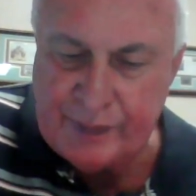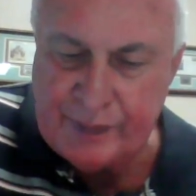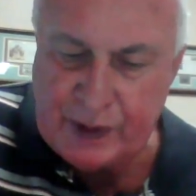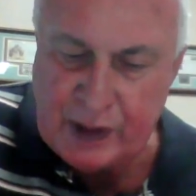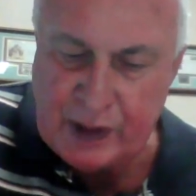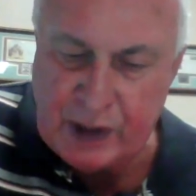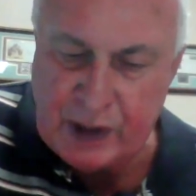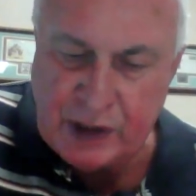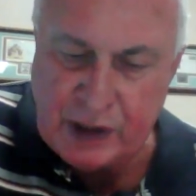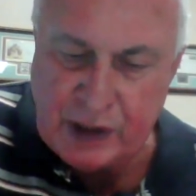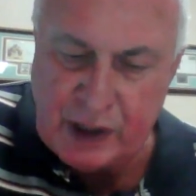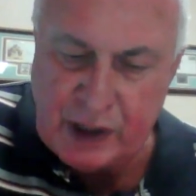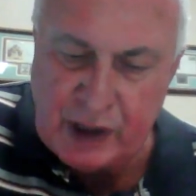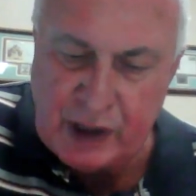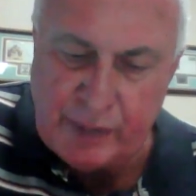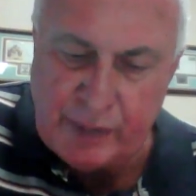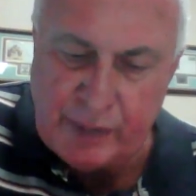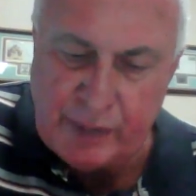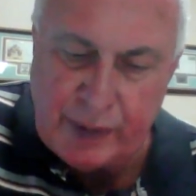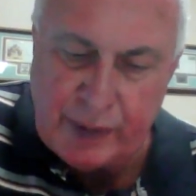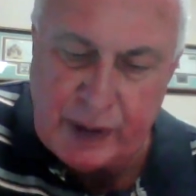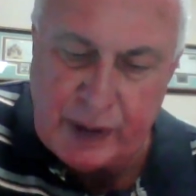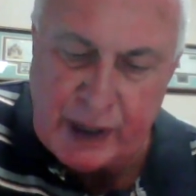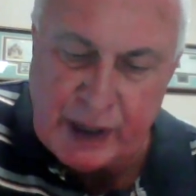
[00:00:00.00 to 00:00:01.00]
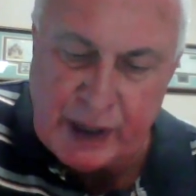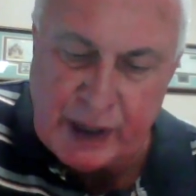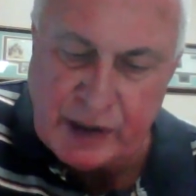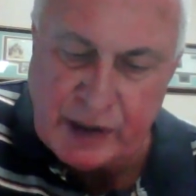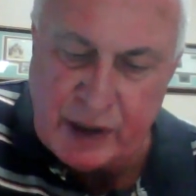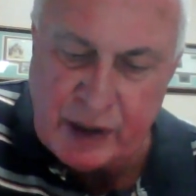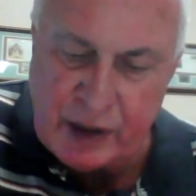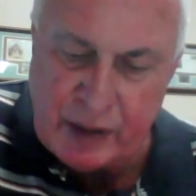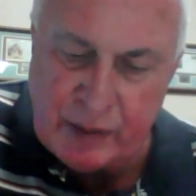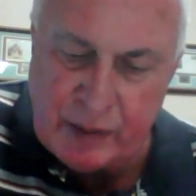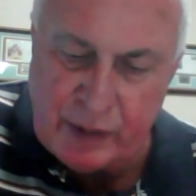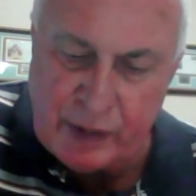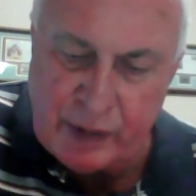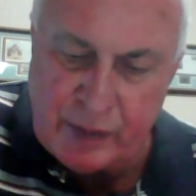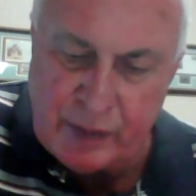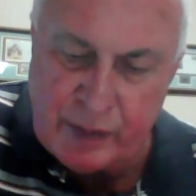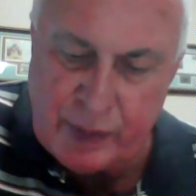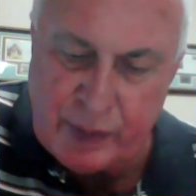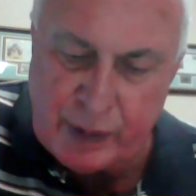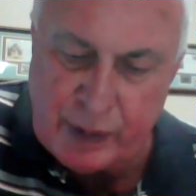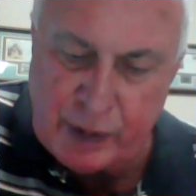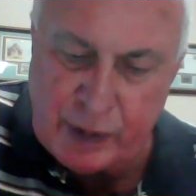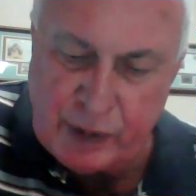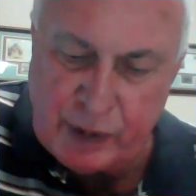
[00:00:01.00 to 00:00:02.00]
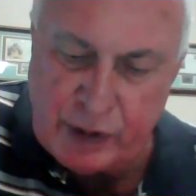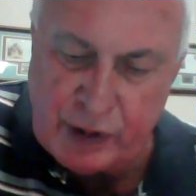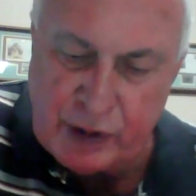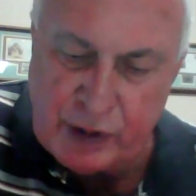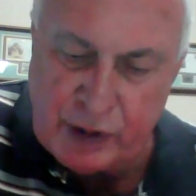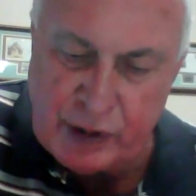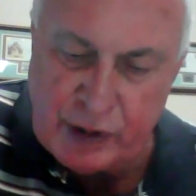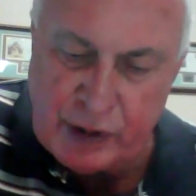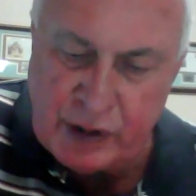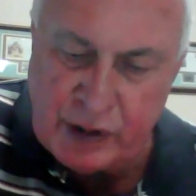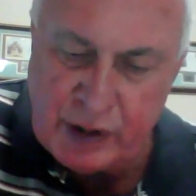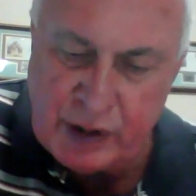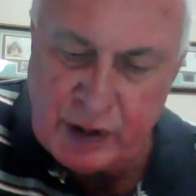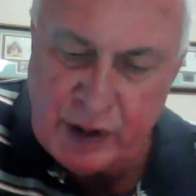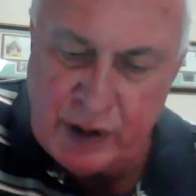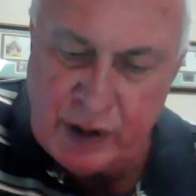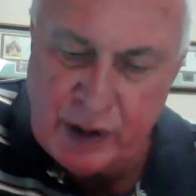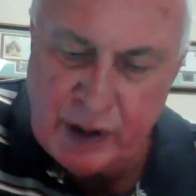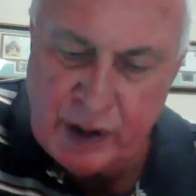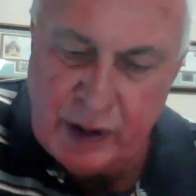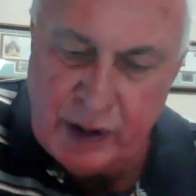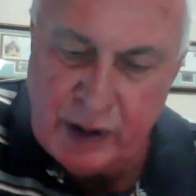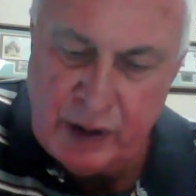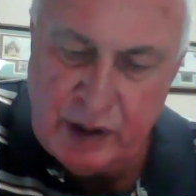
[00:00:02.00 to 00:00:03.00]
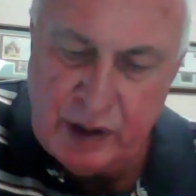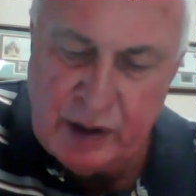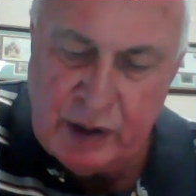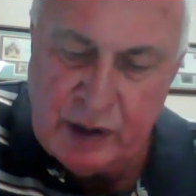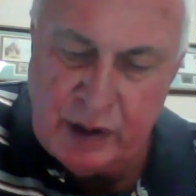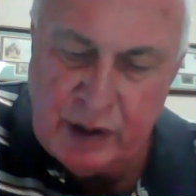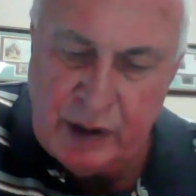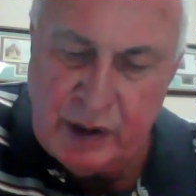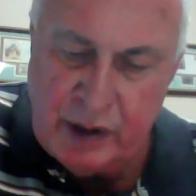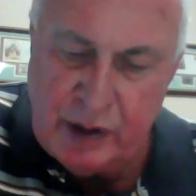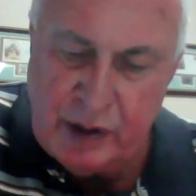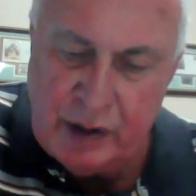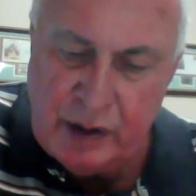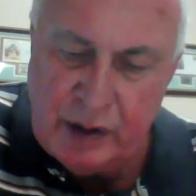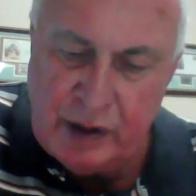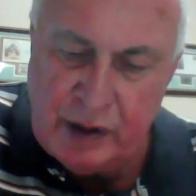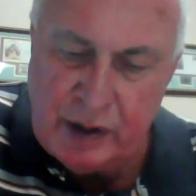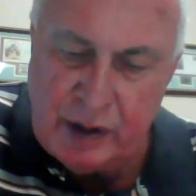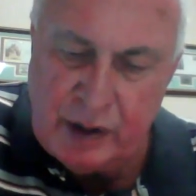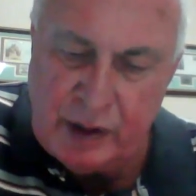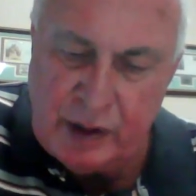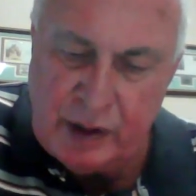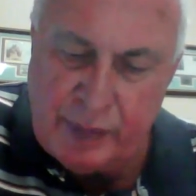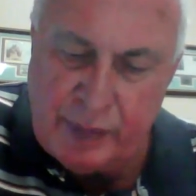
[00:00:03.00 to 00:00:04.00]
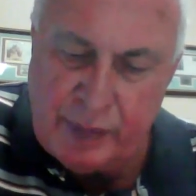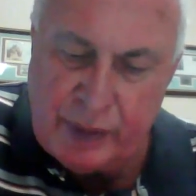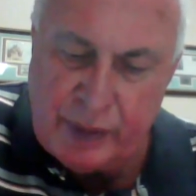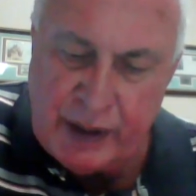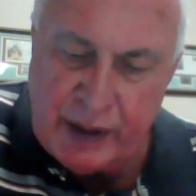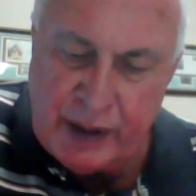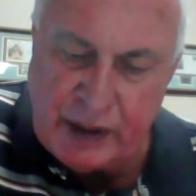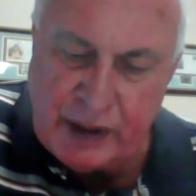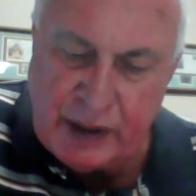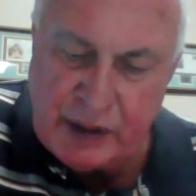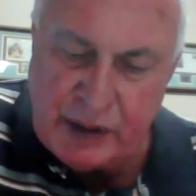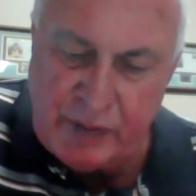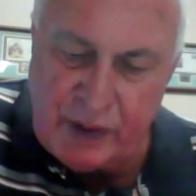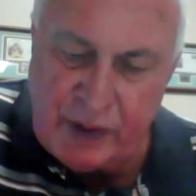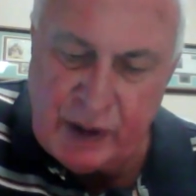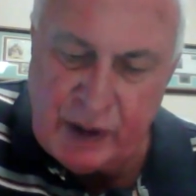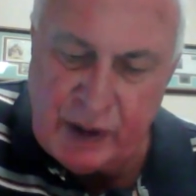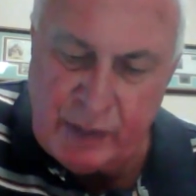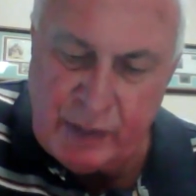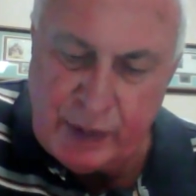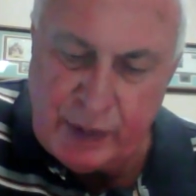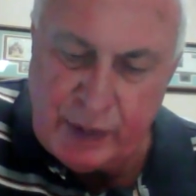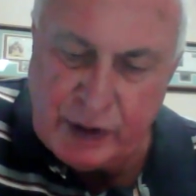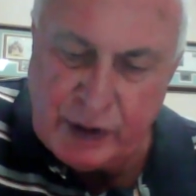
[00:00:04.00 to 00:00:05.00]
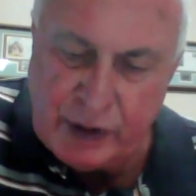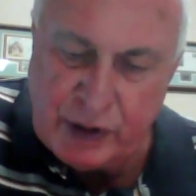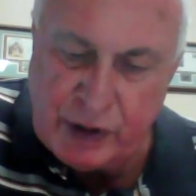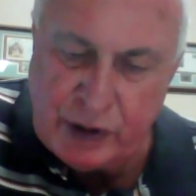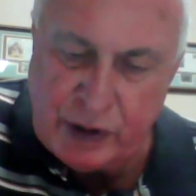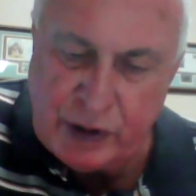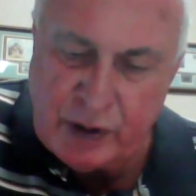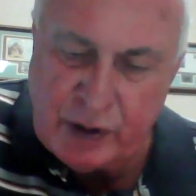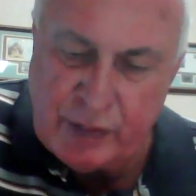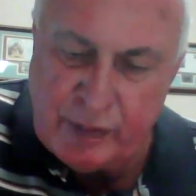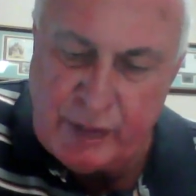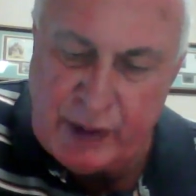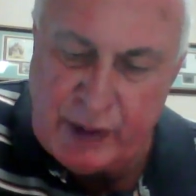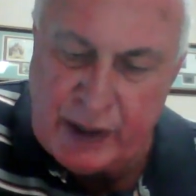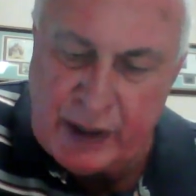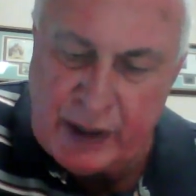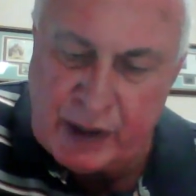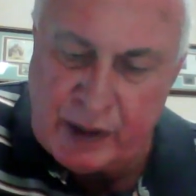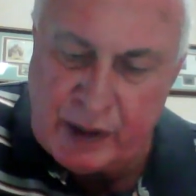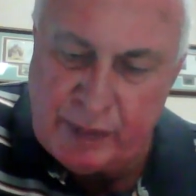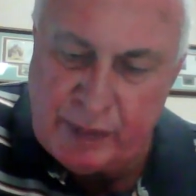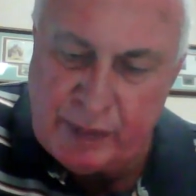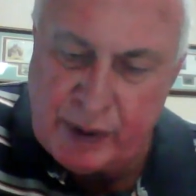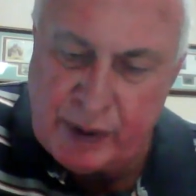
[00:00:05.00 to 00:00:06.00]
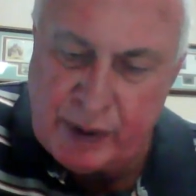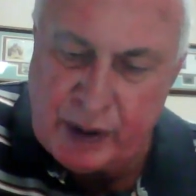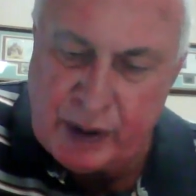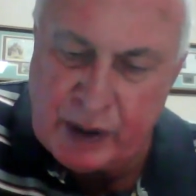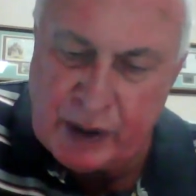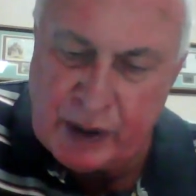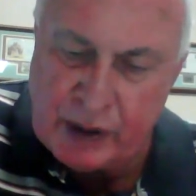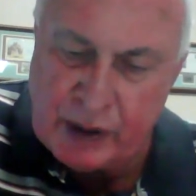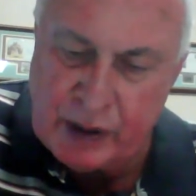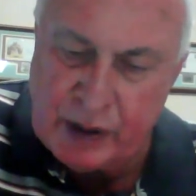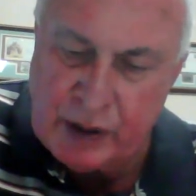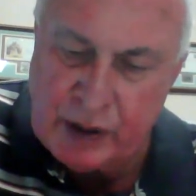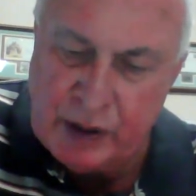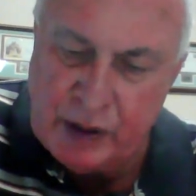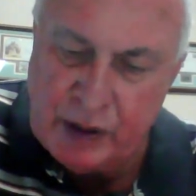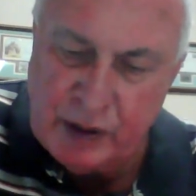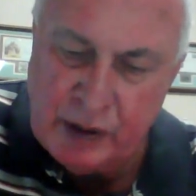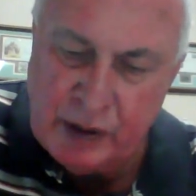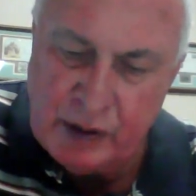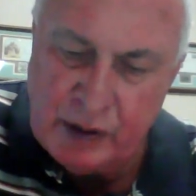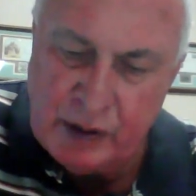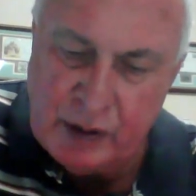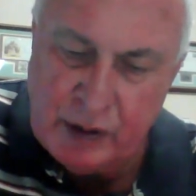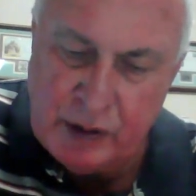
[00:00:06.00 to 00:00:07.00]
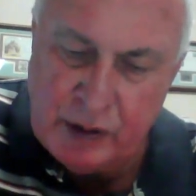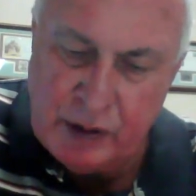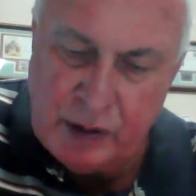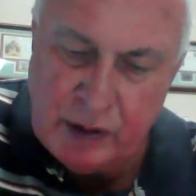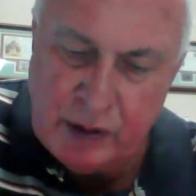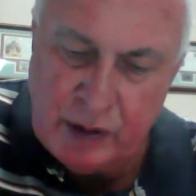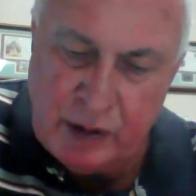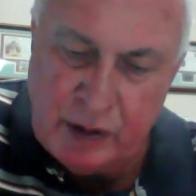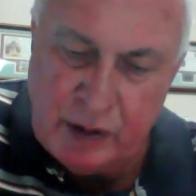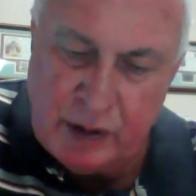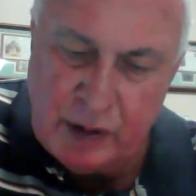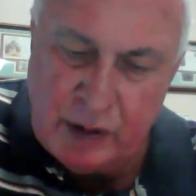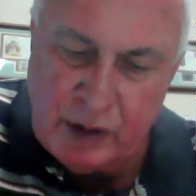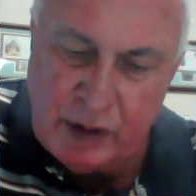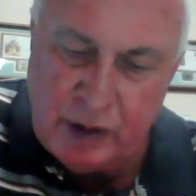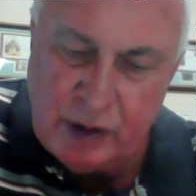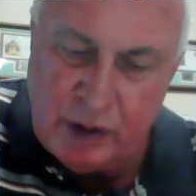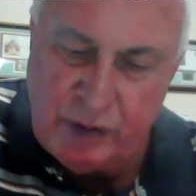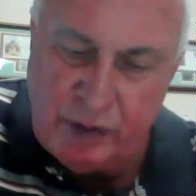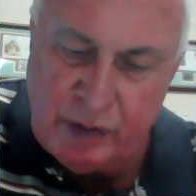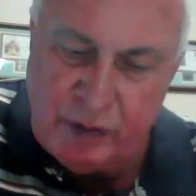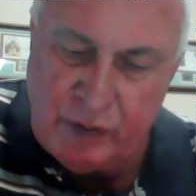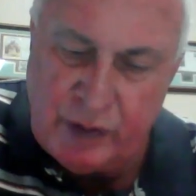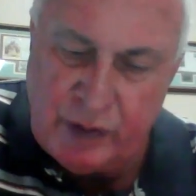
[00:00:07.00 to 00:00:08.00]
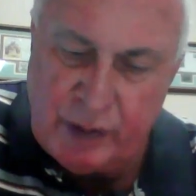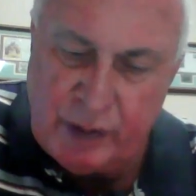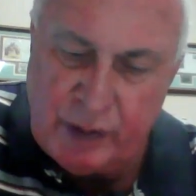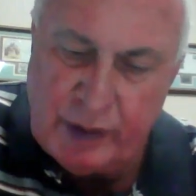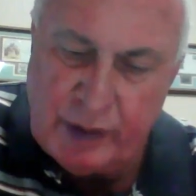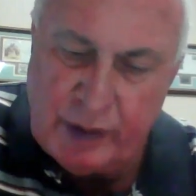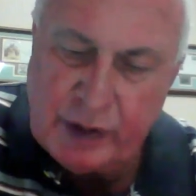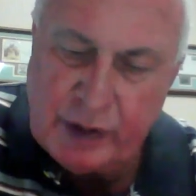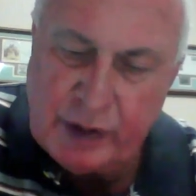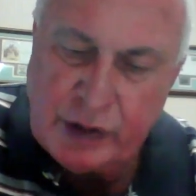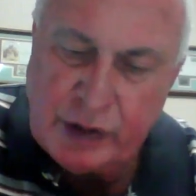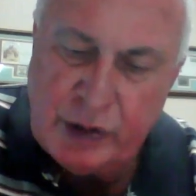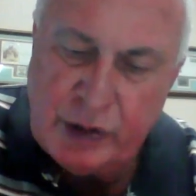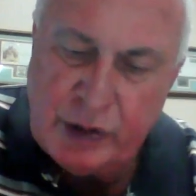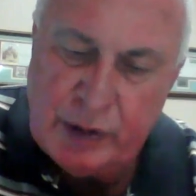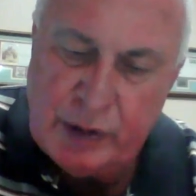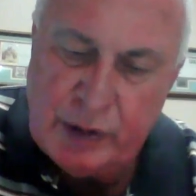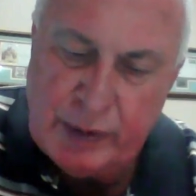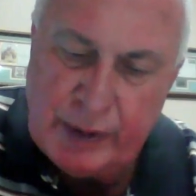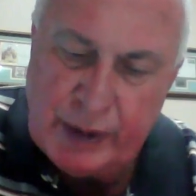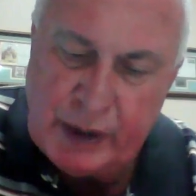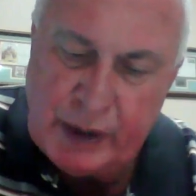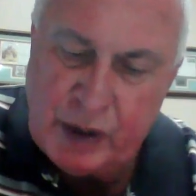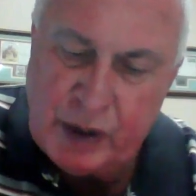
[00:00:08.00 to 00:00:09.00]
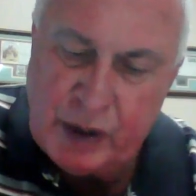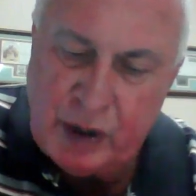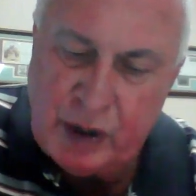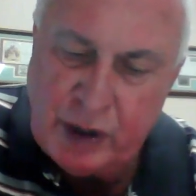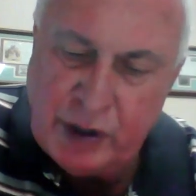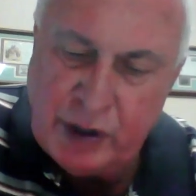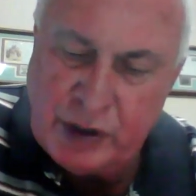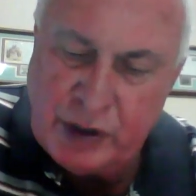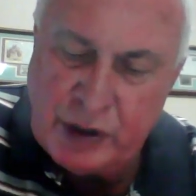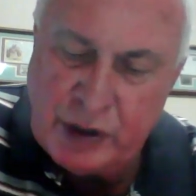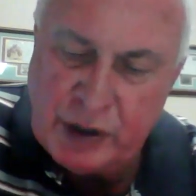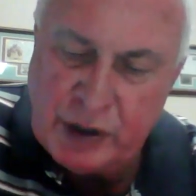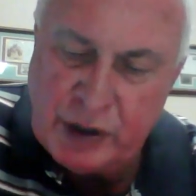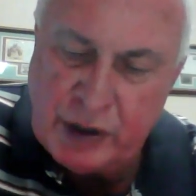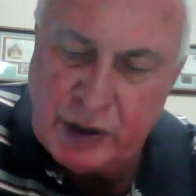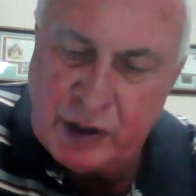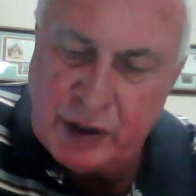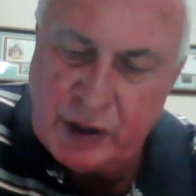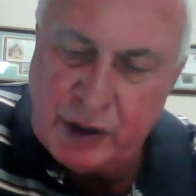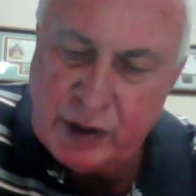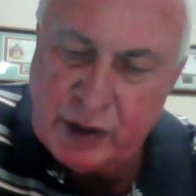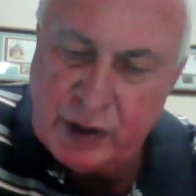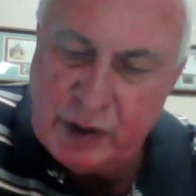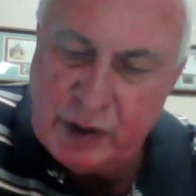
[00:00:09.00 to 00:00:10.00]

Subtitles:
Because you got the price, the number of producers, and the price of inputs used to make the product. All of the following are assumed to be constant.